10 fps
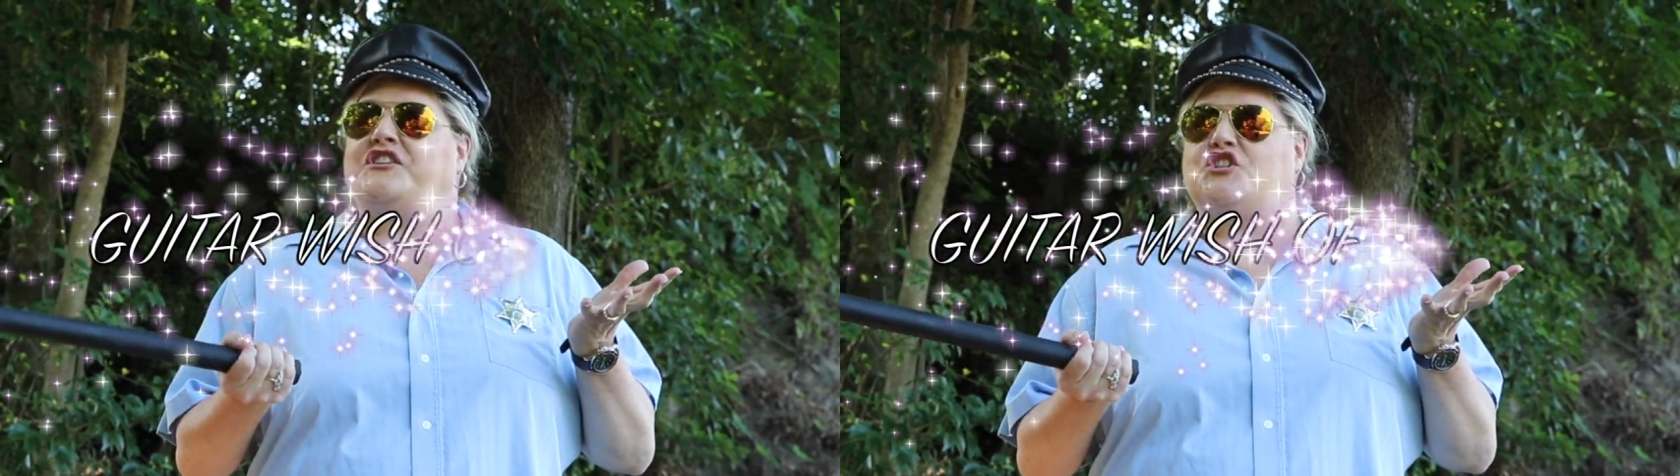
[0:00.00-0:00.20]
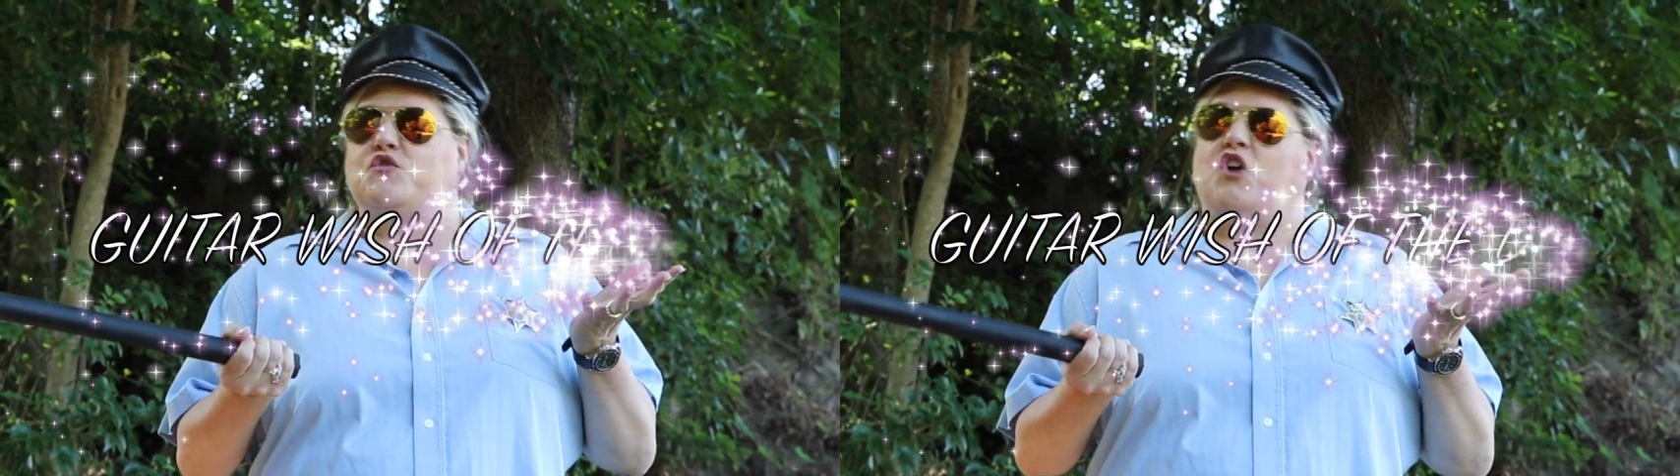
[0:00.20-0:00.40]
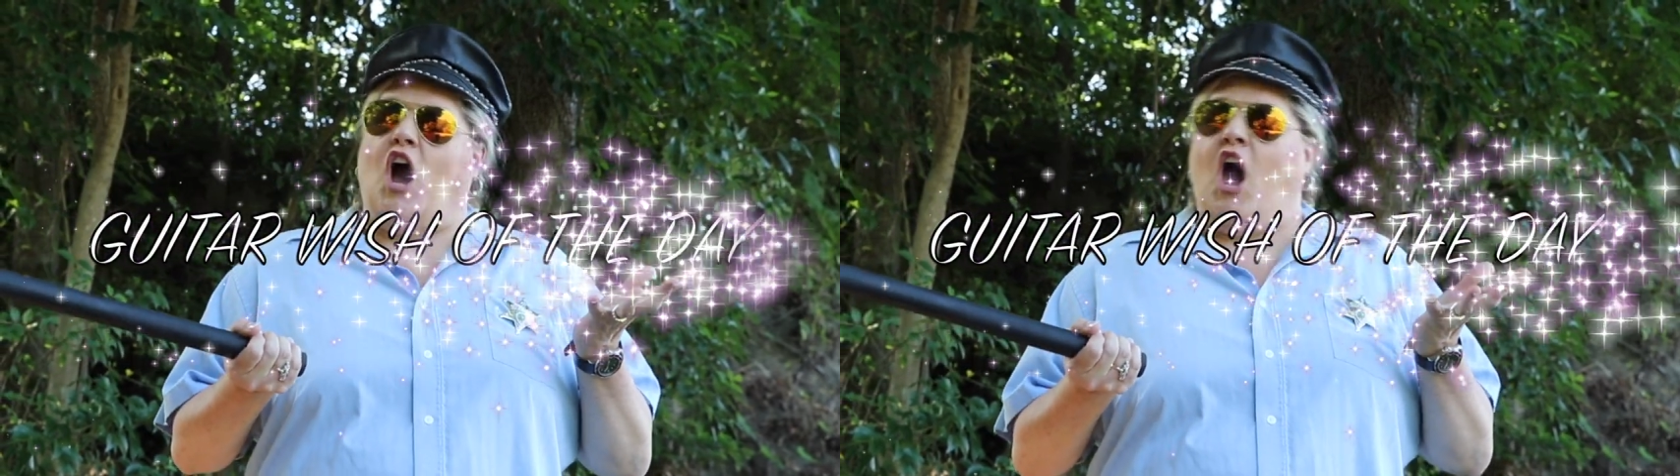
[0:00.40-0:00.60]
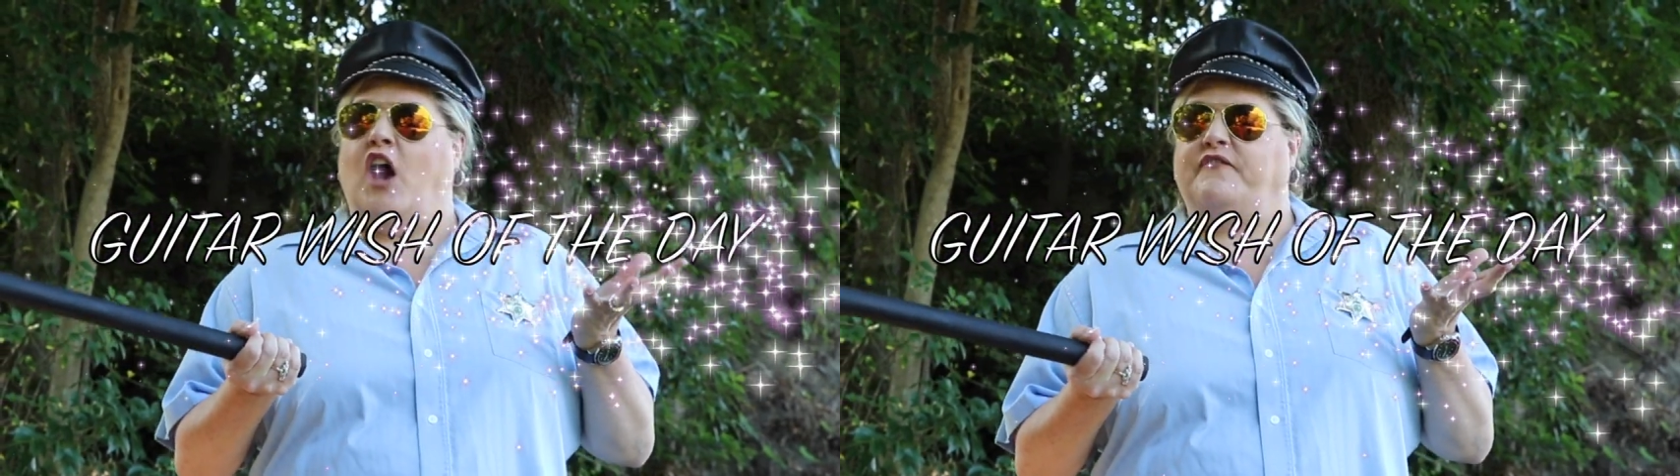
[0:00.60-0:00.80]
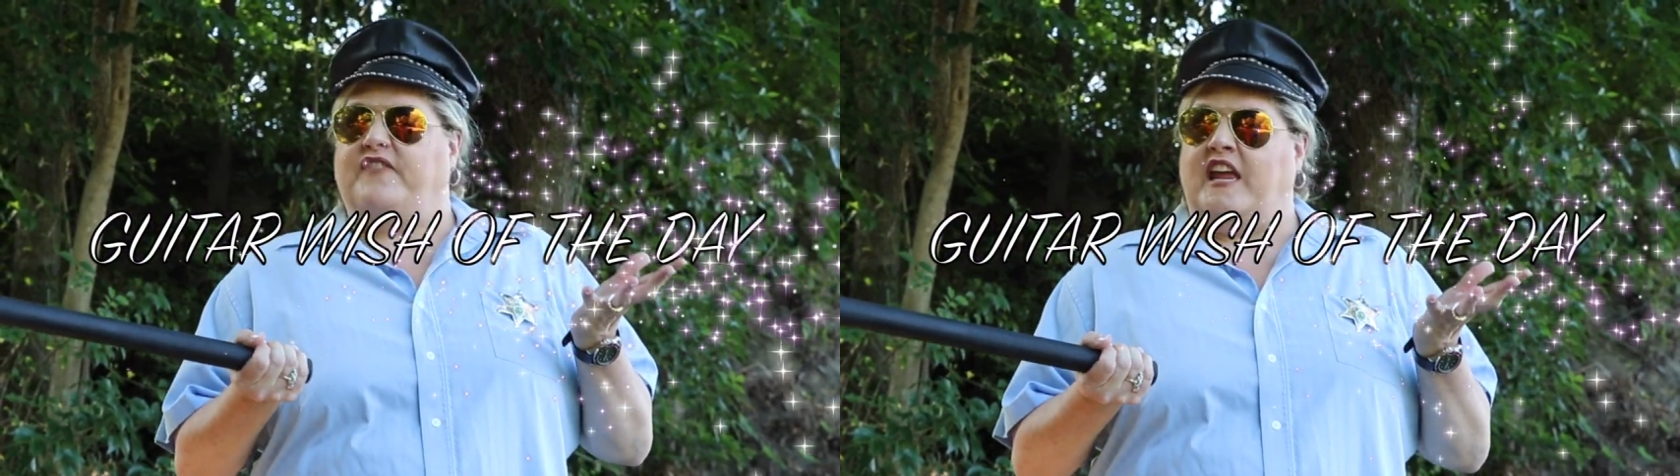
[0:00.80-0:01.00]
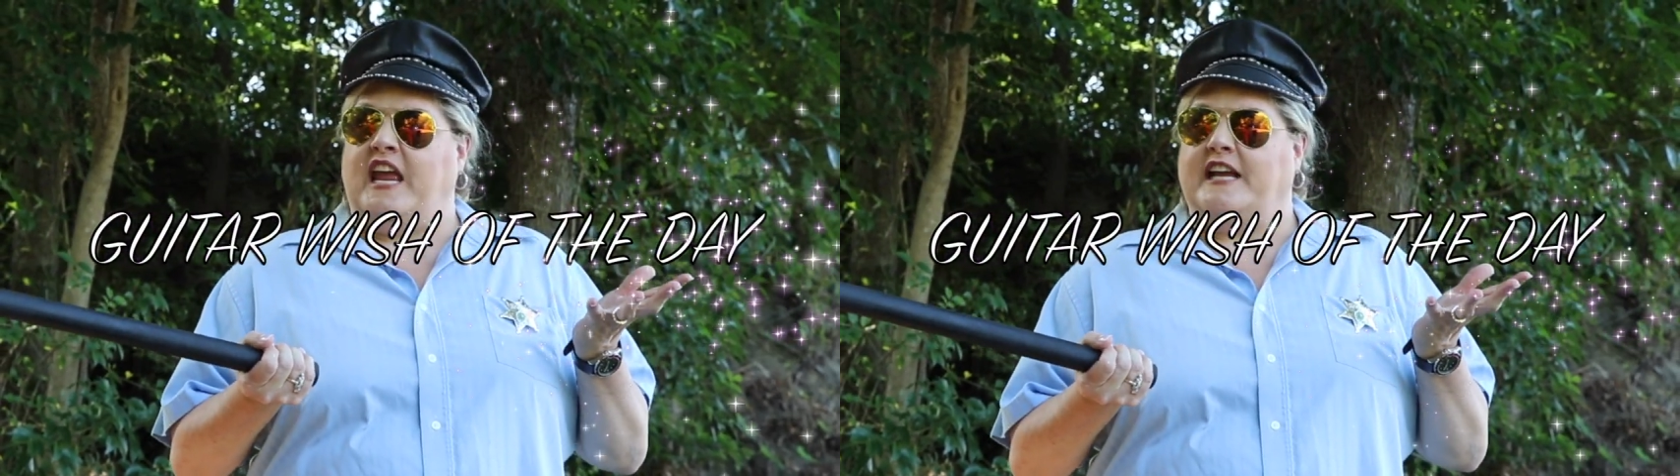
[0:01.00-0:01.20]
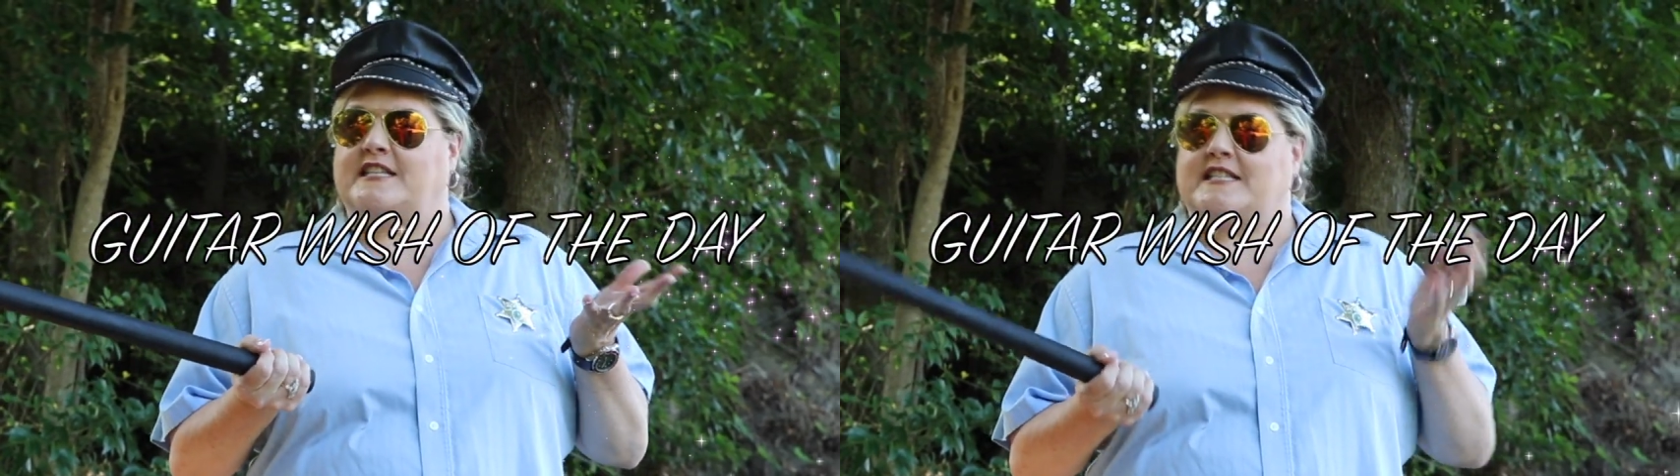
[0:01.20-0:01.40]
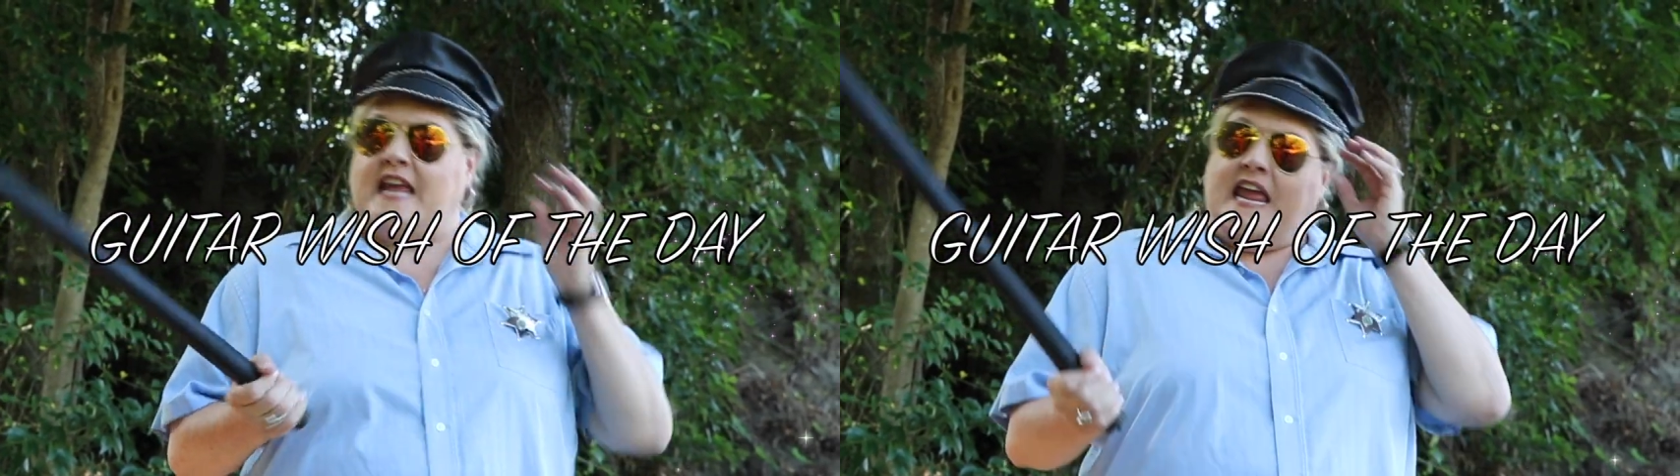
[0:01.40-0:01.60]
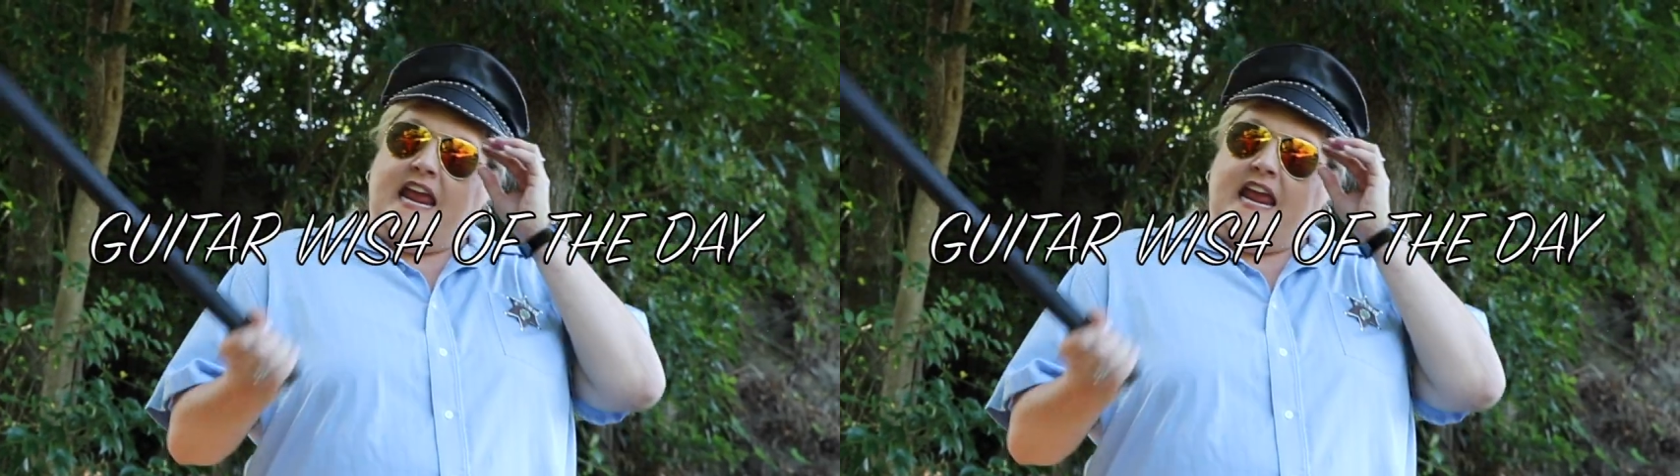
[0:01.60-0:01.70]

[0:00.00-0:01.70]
you convicts!